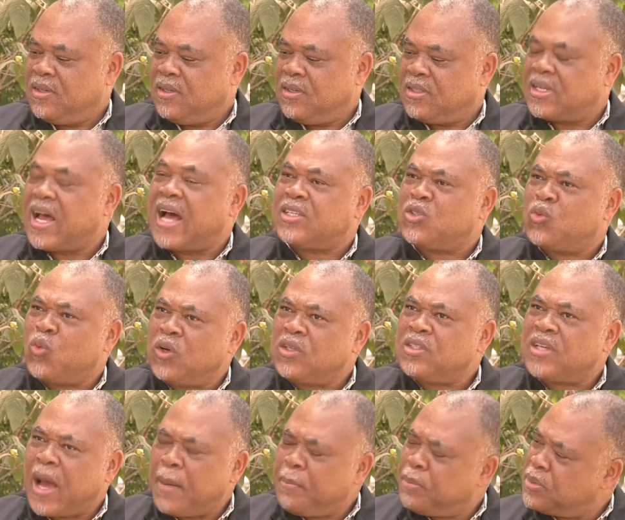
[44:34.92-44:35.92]
It has
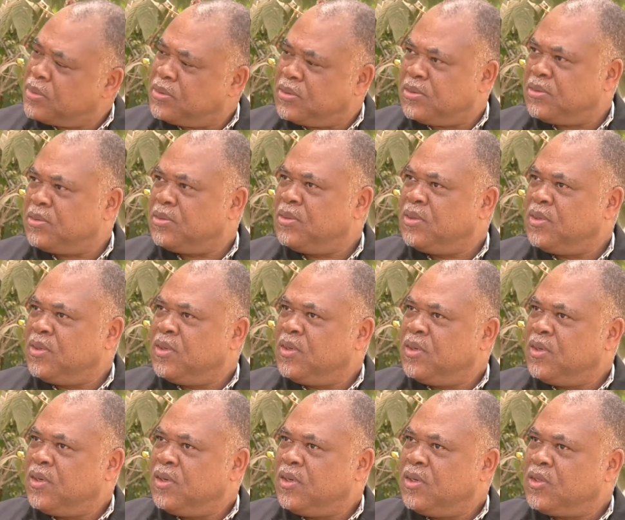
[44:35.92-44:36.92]
once happened.
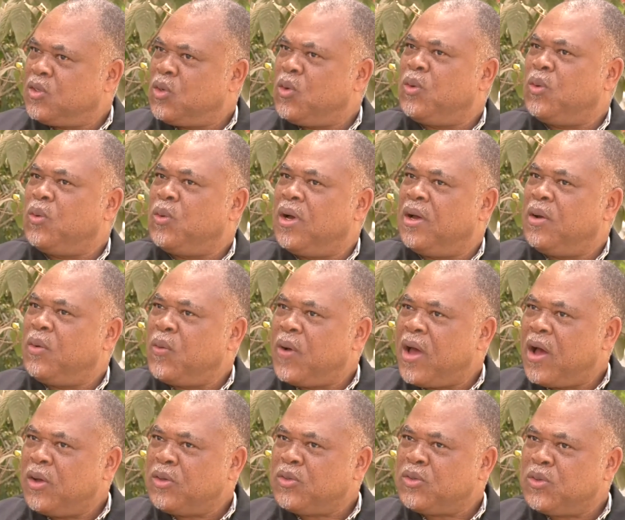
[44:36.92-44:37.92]
So
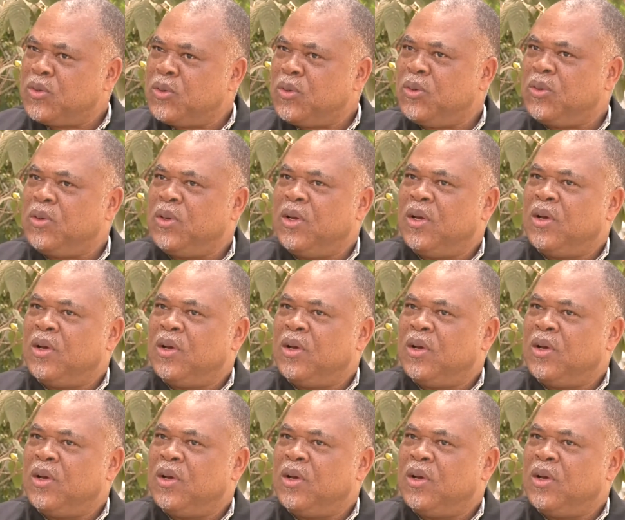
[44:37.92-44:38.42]
we're also